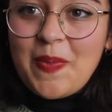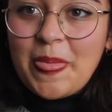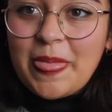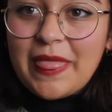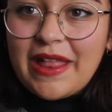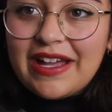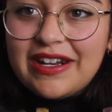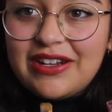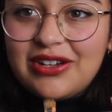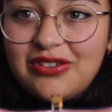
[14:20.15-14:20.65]

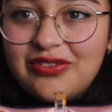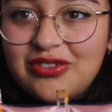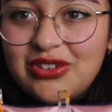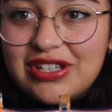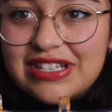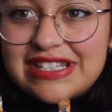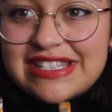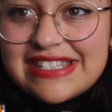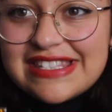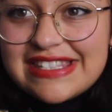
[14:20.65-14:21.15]
I don't know if you
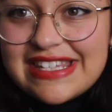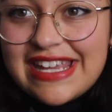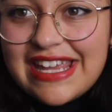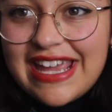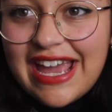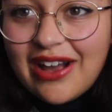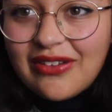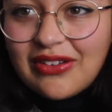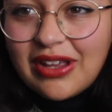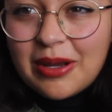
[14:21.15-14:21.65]
can see
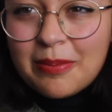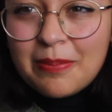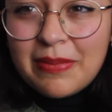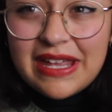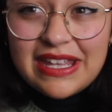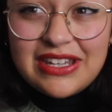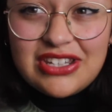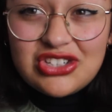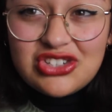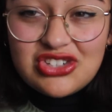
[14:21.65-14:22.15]
how like
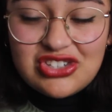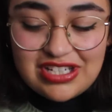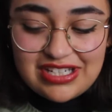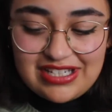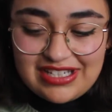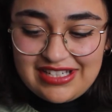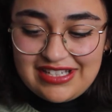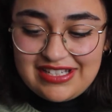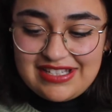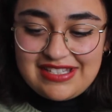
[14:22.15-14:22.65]
pinched it
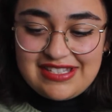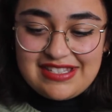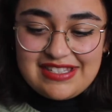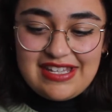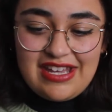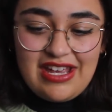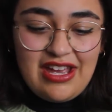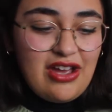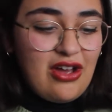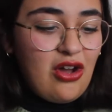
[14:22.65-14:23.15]
is.
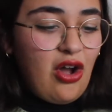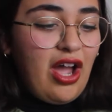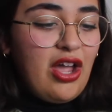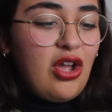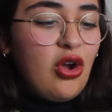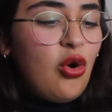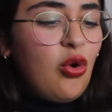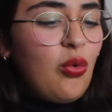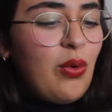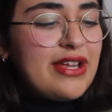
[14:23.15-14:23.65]
I
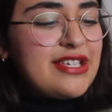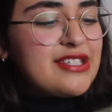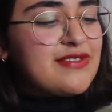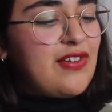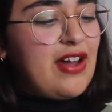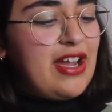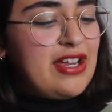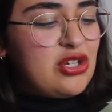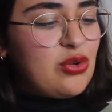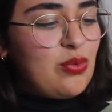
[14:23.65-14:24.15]
always
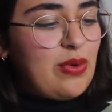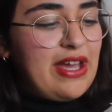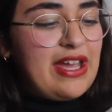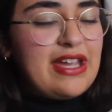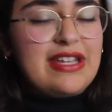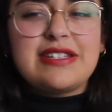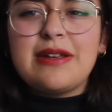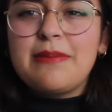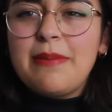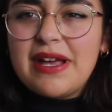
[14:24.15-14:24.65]
find a
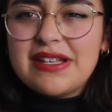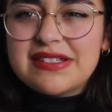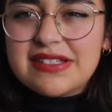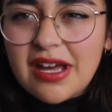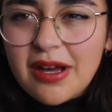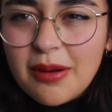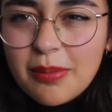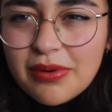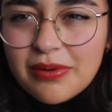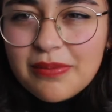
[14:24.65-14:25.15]
way to mess
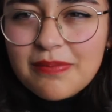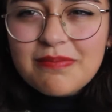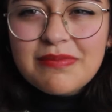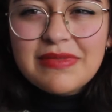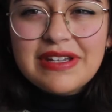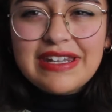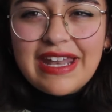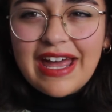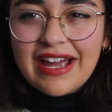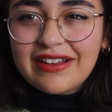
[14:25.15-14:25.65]
up
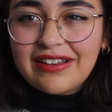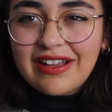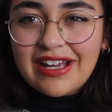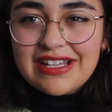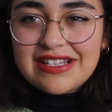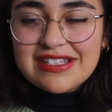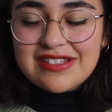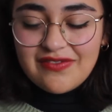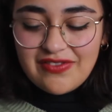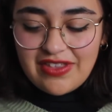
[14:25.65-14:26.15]

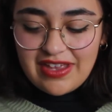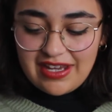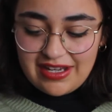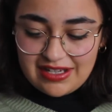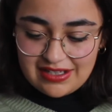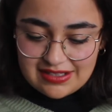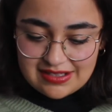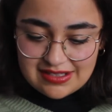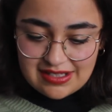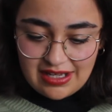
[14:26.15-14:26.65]
necklines of
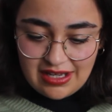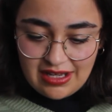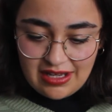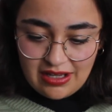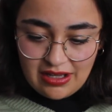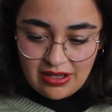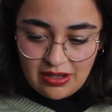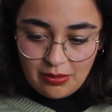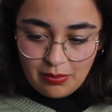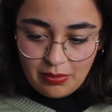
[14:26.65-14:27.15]
things,
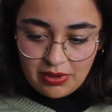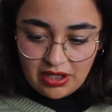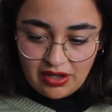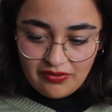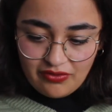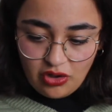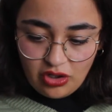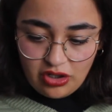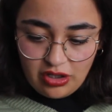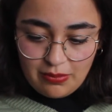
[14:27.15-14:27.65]
but
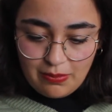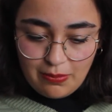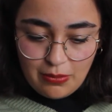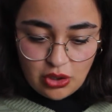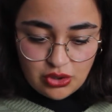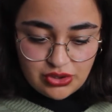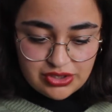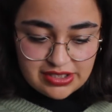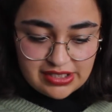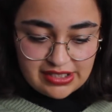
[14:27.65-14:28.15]
I've got it
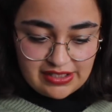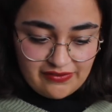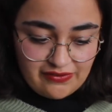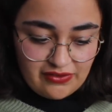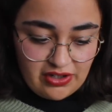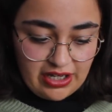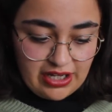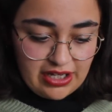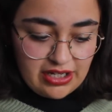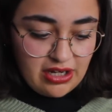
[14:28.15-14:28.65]
mostly
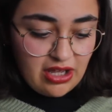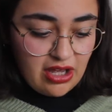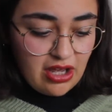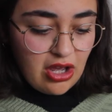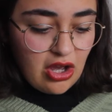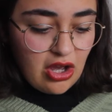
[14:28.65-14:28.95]
fine.